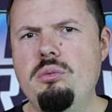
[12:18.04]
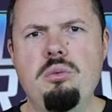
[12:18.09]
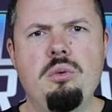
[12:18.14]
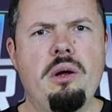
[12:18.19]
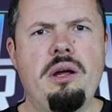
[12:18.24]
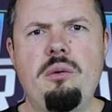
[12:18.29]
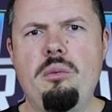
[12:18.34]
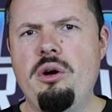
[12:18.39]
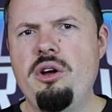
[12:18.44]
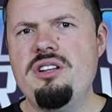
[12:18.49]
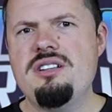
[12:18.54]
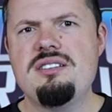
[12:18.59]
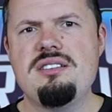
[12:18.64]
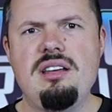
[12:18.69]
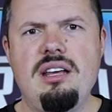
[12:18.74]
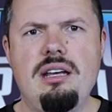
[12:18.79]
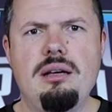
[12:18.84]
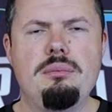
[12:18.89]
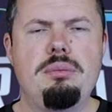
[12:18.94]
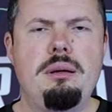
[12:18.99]
we weren't
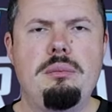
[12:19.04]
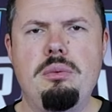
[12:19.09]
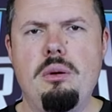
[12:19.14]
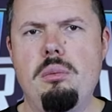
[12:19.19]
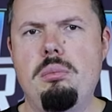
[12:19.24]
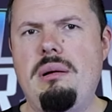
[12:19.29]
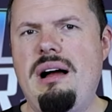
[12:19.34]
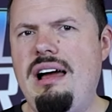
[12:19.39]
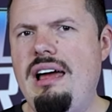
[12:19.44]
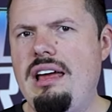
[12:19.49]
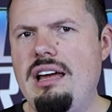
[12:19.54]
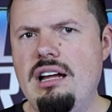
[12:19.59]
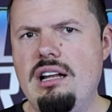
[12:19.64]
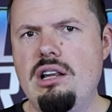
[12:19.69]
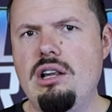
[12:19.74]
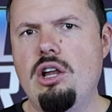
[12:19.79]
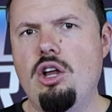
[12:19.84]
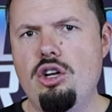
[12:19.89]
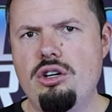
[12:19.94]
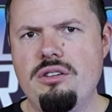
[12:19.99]
seeing people buying a
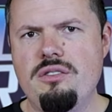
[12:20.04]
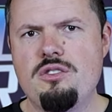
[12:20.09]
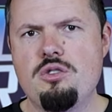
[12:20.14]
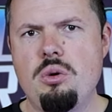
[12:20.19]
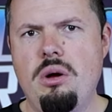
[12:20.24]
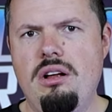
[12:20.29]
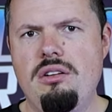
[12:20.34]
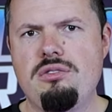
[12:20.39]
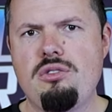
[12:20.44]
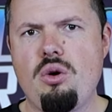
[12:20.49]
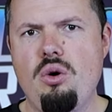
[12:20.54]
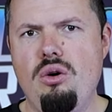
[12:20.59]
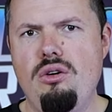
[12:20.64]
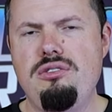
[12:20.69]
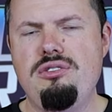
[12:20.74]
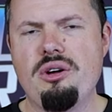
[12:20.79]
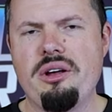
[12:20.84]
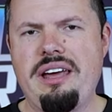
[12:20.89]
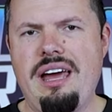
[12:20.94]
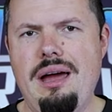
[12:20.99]
lot of 12
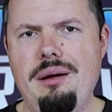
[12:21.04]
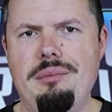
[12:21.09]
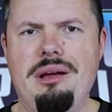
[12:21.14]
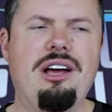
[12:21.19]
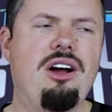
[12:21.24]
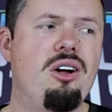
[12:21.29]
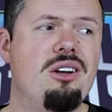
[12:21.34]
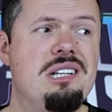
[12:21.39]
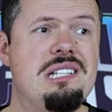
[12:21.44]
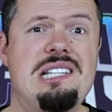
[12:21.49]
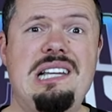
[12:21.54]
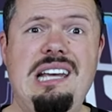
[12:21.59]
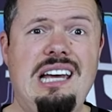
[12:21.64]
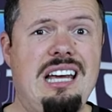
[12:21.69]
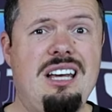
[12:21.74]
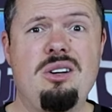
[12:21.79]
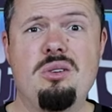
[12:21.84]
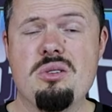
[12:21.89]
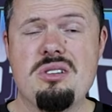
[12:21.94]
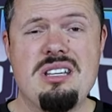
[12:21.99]
core for gaming. Honestly,
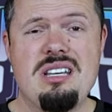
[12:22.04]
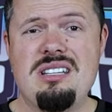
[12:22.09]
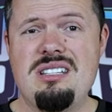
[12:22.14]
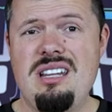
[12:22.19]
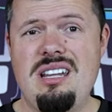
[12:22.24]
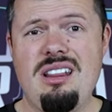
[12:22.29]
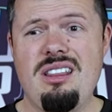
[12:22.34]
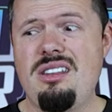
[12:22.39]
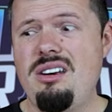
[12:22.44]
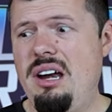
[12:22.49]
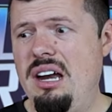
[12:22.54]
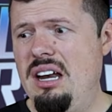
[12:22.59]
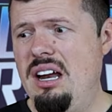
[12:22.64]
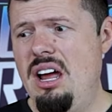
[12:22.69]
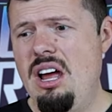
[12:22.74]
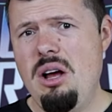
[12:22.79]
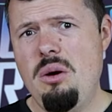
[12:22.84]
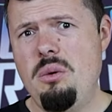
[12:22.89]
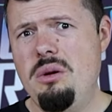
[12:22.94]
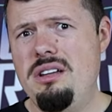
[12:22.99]
8 core 16 thread
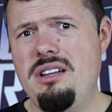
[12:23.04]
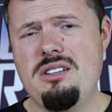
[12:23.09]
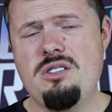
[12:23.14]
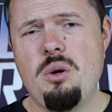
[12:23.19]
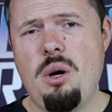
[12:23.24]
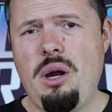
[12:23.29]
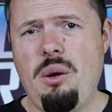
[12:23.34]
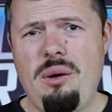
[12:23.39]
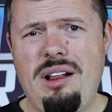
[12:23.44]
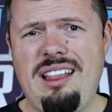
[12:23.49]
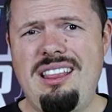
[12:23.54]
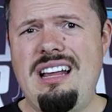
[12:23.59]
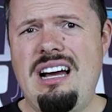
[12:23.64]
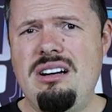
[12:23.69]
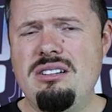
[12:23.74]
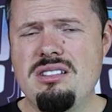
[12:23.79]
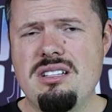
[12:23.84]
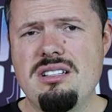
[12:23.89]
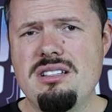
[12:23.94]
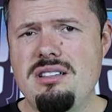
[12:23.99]
with a
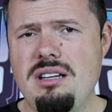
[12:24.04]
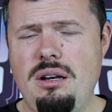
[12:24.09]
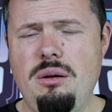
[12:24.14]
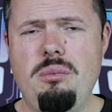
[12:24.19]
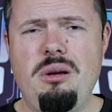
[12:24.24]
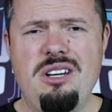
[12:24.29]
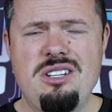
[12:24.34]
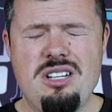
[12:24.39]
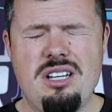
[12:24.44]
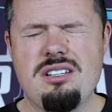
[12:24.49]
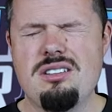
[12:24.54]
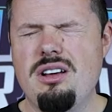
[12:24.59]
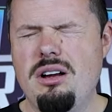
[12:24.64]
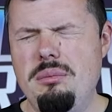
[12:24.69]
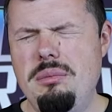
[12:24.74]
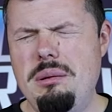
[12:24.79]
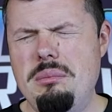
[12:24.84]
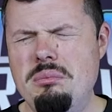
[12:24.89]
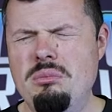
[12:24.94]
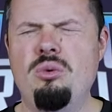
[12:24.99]
21,000 Cinebench is
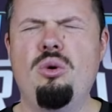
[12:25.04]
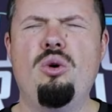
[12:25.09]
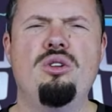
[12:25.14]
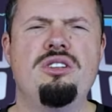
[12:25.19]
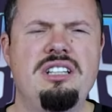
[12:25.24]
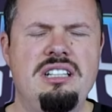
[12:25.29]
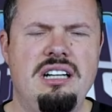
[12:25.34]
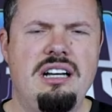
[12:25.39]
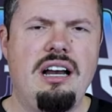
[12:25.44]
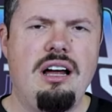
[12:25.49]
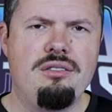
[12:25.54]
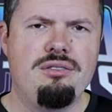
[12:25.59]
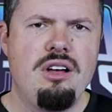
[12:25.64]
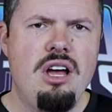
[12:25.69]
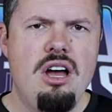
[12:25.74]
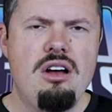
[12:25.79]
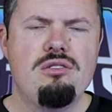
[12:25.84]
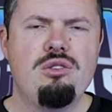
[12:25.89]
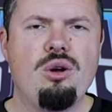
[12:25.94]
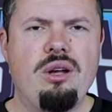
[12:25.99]
going to be more than enough
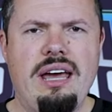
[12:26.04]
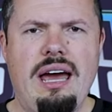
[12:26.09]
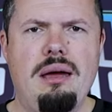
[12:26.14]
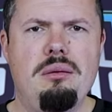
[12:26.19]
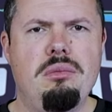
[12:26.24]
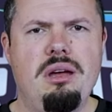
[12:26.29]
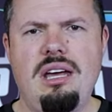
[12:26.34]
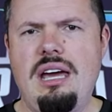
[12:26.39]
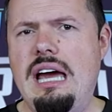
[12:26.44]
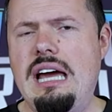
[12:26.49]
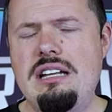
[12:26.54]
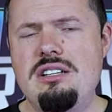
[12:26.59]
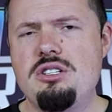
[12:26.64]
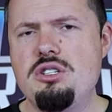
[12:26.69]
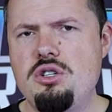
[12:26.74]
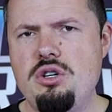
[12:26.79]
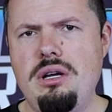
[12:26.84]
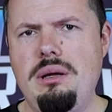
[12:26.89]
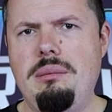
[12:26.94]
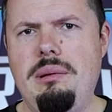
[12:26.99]
for gaming and
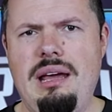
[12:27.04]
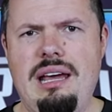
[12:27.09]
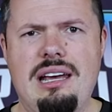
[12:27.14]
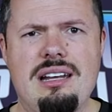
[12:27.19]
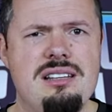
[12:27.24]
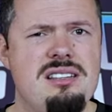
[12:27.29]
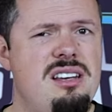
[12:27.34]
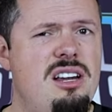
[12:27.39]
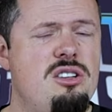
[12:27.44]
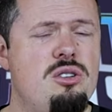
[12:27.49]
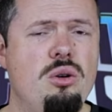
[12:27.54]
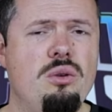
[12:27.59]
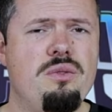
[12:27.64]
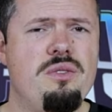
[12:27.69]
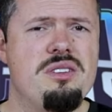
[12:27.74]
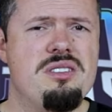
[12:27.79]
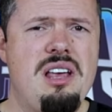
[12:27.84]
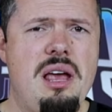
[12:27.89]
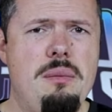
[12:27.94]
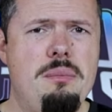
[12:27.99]
streaming and such off
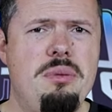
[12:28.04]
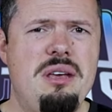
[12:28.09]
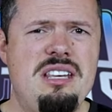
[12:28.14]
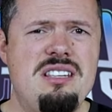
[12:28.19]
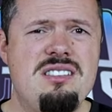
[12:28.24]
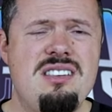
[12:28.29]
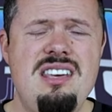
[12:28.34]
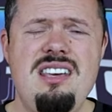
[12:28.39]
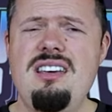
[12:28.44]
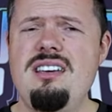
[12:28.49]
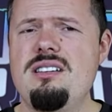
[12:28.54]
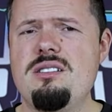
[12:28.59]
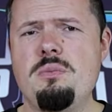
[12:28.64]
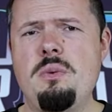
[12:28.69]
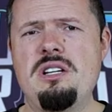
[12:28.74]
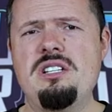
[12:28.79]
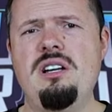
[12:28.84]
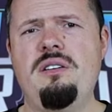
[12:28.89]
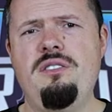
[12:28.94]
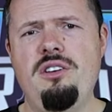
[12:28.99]
the same PC,
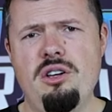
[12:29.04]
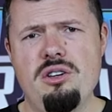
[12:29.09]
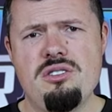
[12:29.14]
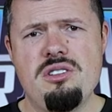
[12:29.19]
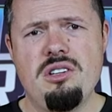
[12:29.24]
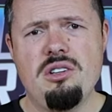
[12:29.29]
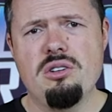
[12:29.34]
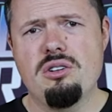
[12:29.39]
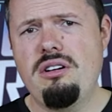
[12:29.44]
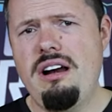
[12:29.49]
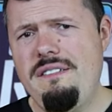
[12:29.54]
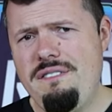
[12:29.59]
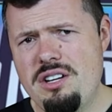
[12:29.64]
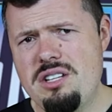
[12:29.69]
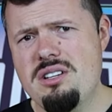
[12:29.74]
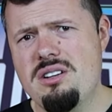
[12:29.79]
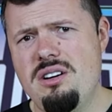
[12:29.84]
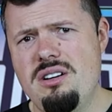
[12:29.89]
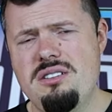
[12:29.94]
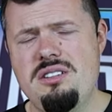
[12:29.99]
especially if you're using your
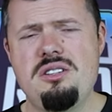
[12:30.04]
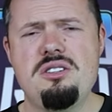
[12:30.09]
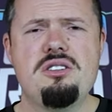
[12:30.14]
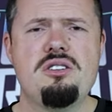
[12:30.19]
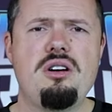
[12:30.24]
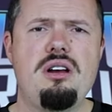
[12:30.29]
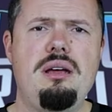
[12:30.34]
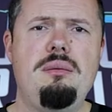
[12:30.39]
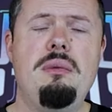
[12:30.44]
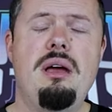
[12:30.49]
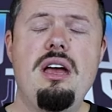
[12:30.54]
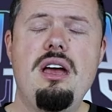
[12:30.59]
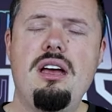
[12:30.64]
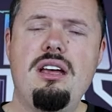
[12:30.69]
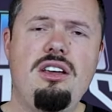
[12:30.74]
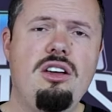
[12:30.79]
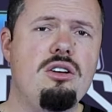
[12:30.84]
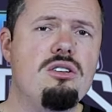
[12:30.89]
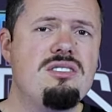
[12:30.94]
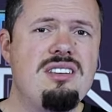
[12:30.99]
graphics card to stream,
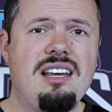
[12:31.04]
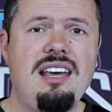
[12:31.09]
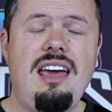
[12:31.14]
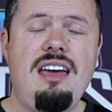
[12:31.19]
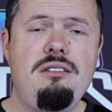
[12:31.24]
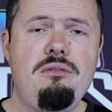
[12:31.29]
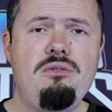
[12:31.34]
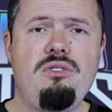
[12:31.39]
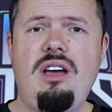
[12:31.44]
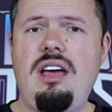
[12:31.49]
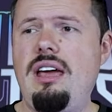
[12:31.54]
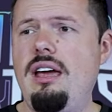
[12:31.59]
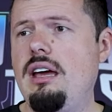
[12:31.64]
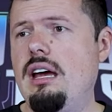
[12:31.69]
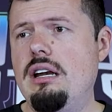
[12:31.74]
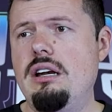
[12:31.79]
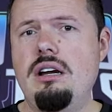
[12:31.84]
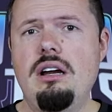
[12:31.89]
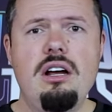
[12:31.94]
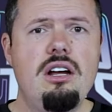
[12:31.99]
you're using NVENC
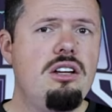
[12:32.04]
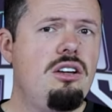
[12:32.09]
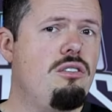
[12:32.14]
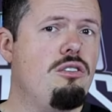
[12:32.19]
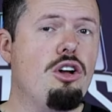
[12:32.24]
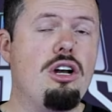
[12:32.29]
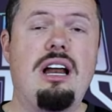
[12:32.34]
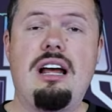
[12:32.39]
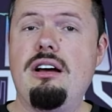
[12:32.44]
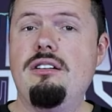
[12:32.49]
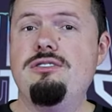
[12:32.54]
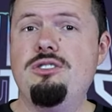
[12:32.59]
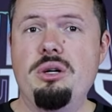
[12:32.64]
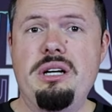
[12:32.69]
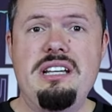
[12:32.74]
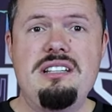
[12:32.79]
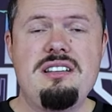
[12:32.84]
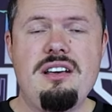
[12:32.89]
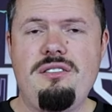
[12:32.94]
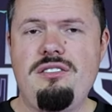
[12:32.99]
and you've got like a
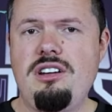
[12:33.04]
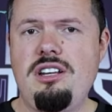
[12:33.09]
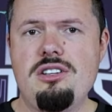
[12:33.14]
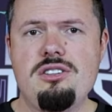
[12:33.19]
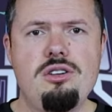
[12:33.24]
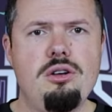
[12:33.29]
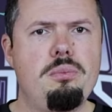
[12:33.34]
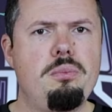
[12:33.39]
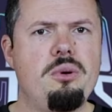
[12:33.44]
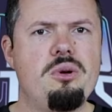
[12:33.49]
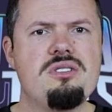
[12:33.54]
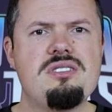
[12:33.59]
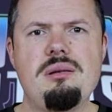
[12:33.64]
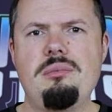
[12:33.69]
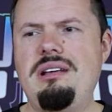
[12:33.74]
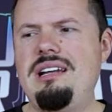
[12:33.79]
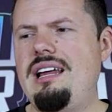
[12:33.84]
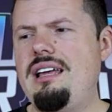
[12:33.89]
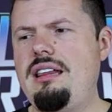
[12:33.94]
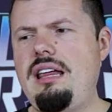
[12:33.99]
4070 Super or
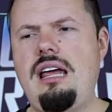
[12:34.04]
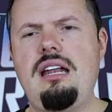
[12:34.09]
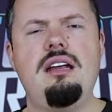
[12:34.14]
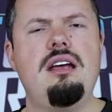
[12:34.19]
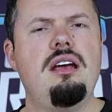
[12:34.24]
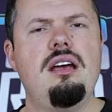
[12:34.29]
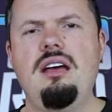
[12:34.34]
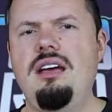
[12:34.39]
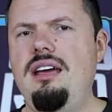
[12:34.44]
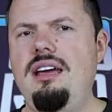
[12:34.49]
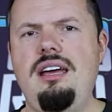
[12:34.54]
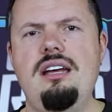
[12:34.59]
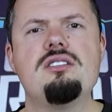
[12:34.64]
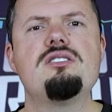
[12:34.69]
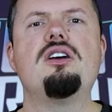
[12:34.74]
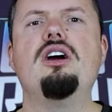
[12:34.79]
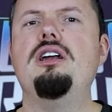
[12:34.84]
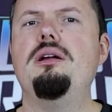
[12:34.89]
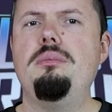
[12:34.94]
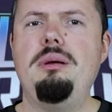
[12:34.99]
something like that.
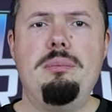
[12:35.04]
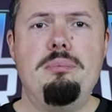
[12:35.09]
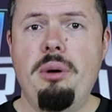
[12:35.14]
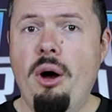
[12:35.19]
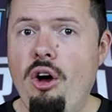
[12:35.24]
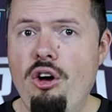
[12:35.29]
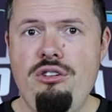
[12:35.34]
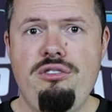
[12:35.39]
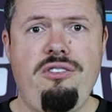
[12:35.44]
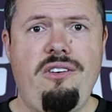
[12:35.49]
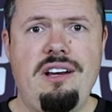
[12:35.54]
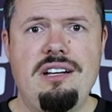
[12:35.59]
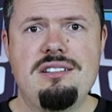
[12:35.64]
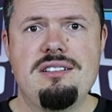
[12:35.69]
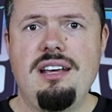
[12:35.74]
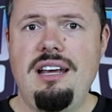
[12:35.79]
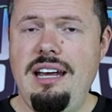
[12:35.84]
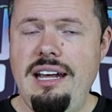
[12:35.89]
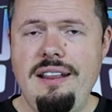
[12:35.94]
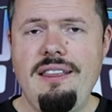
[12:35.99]
It's going to be
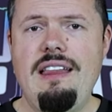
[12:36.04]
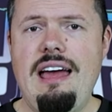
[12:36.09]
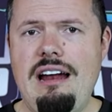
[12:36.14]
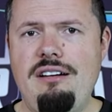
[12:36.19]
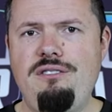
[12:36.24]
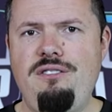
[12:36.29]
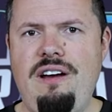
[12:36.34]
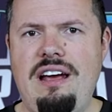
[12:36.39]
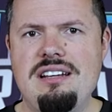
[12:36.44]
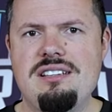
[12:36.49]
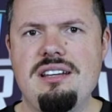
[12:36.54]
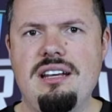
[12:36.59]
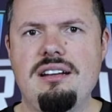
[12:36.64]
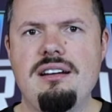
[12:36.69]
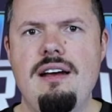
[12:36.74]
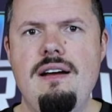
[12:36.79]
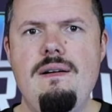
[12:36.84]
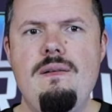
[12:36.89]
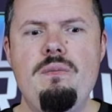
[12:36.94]
perfect in that facet.